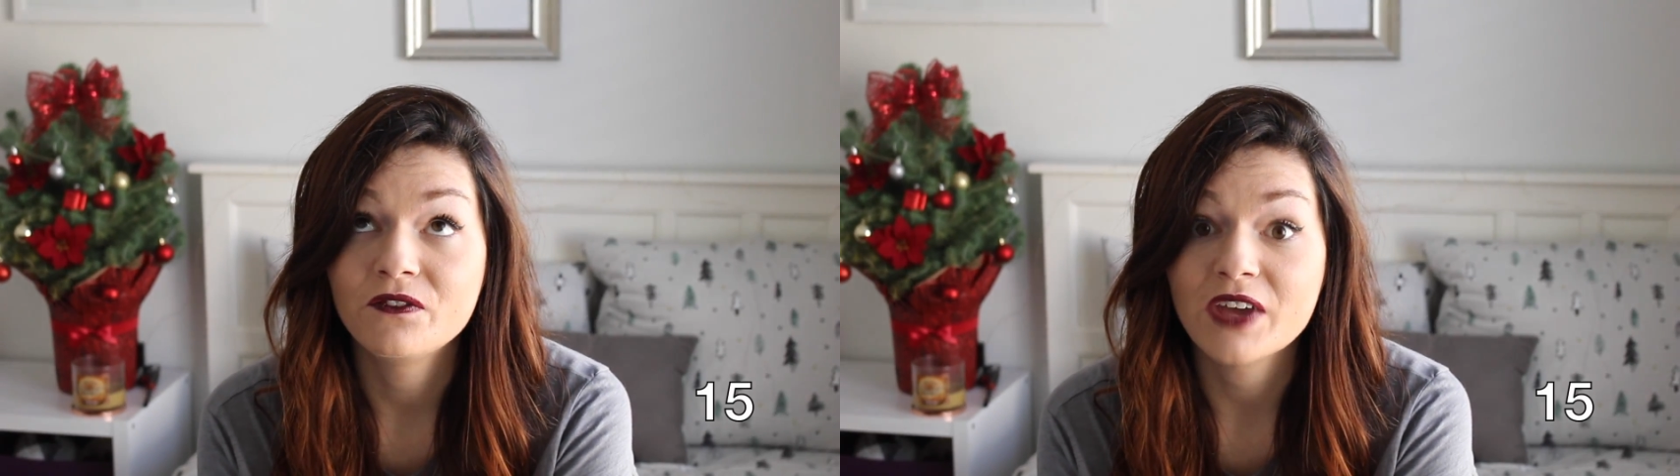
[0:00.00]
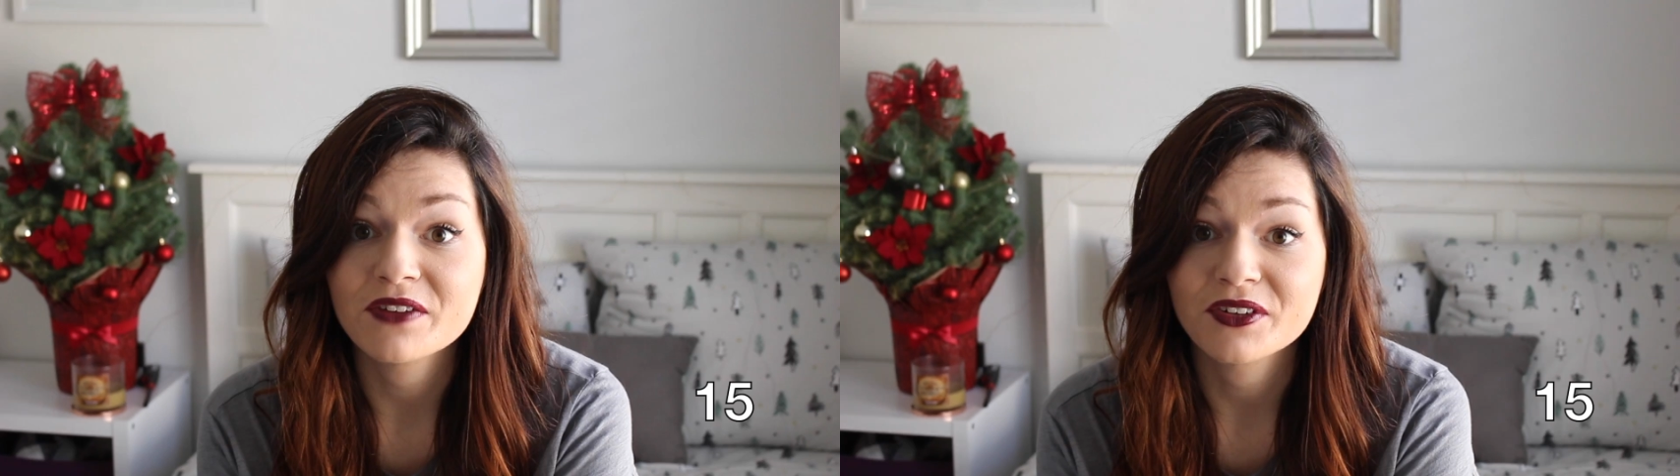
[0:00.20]

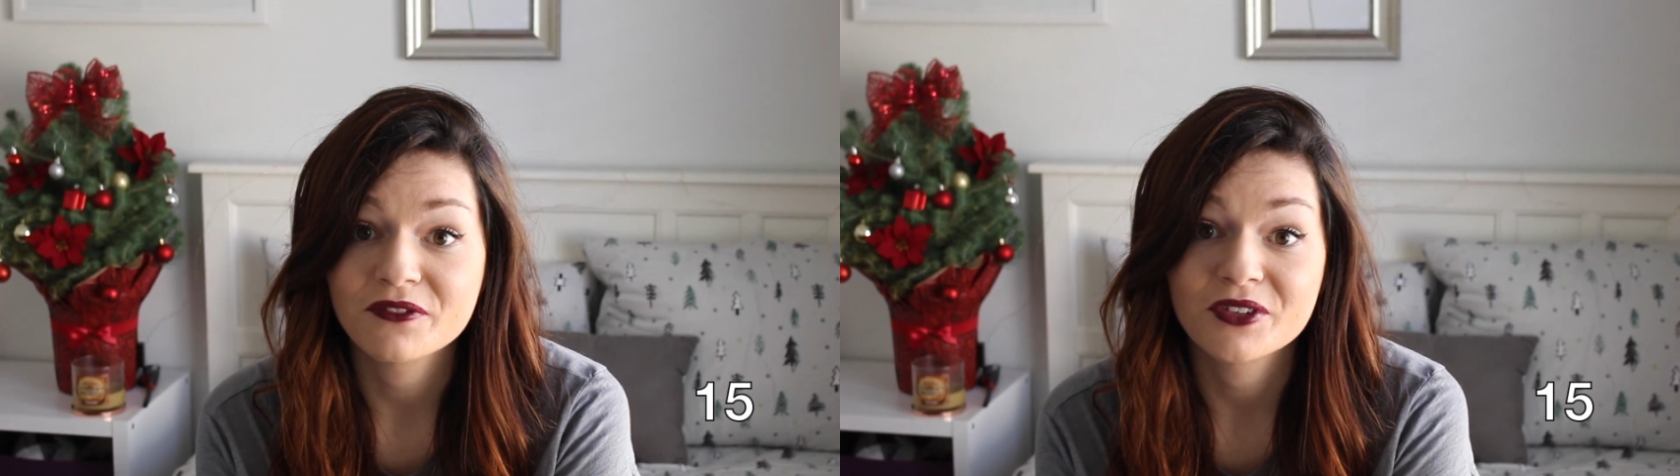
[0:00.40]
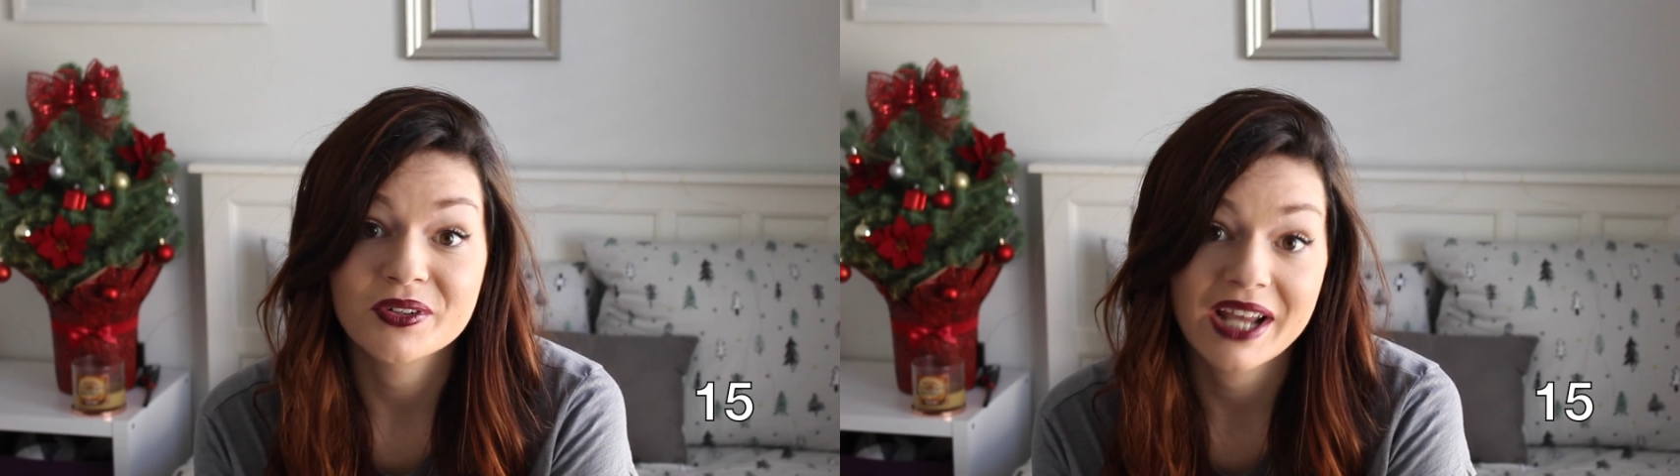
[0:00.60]

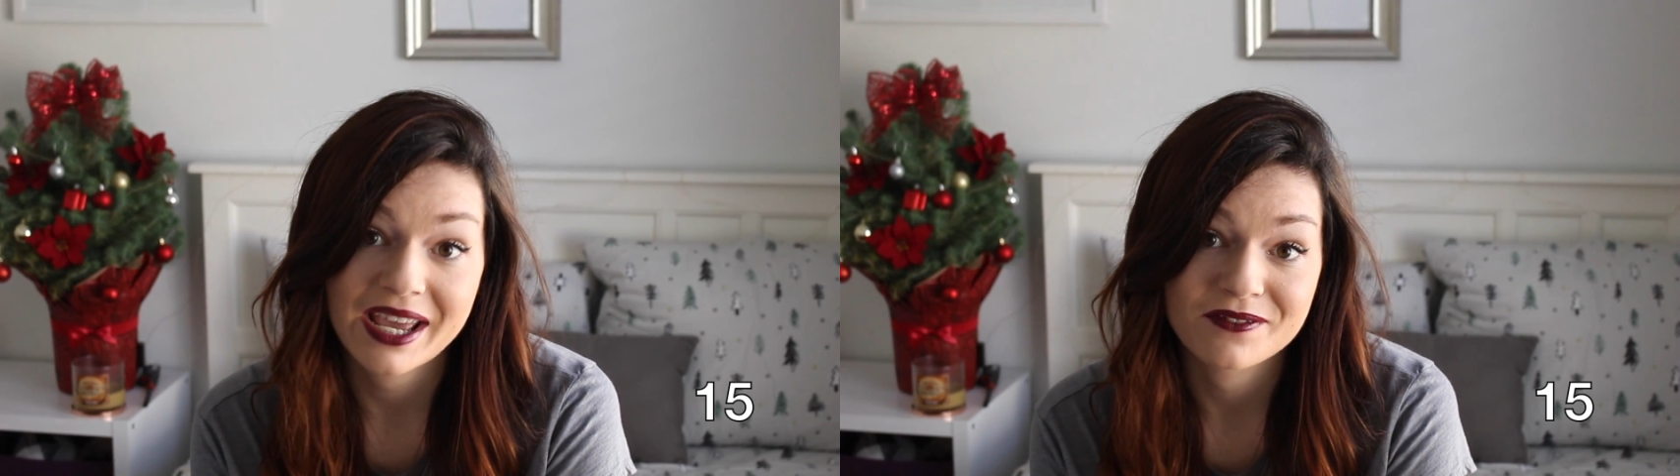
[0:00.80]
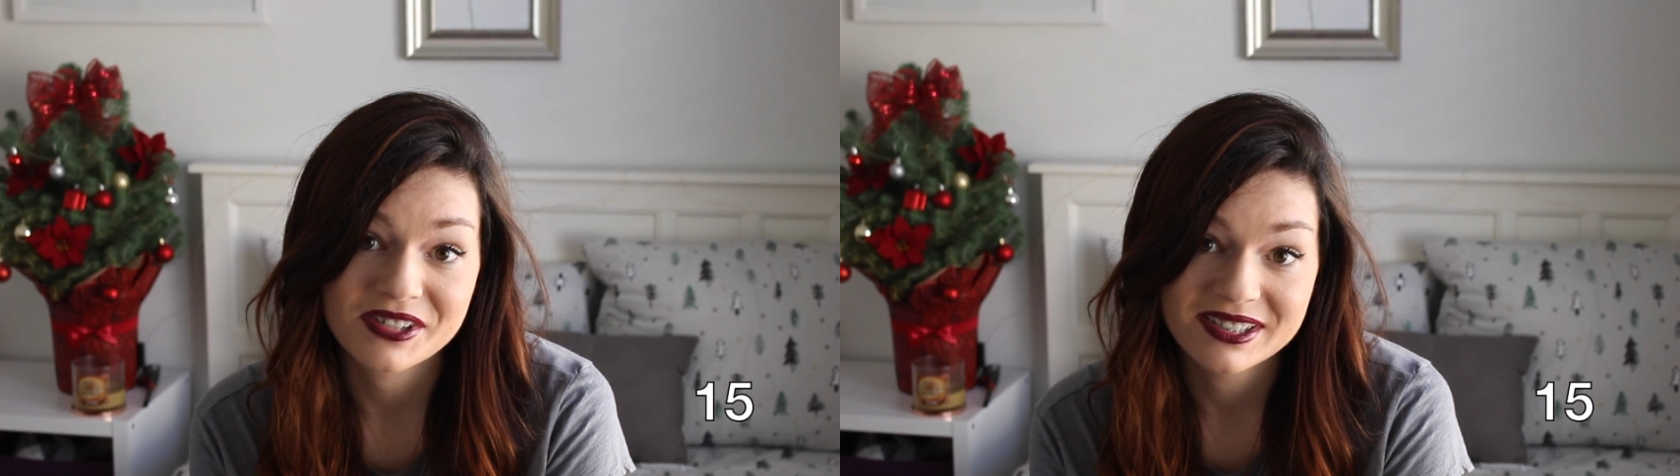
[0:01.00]
favorite food
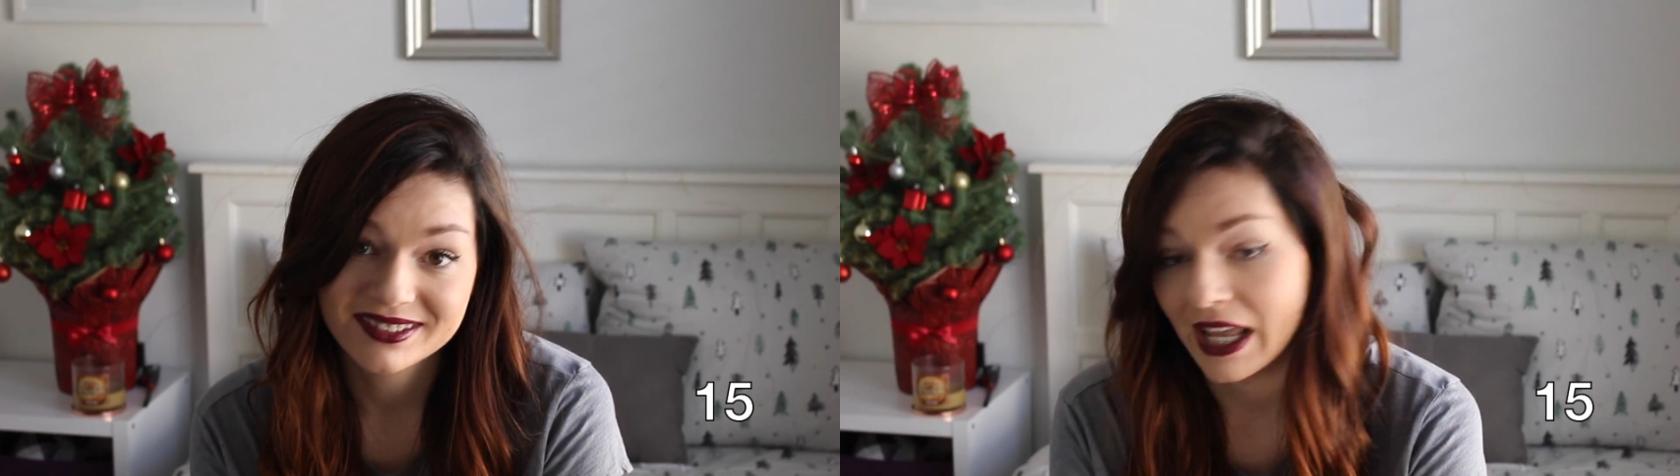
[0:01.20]
ever.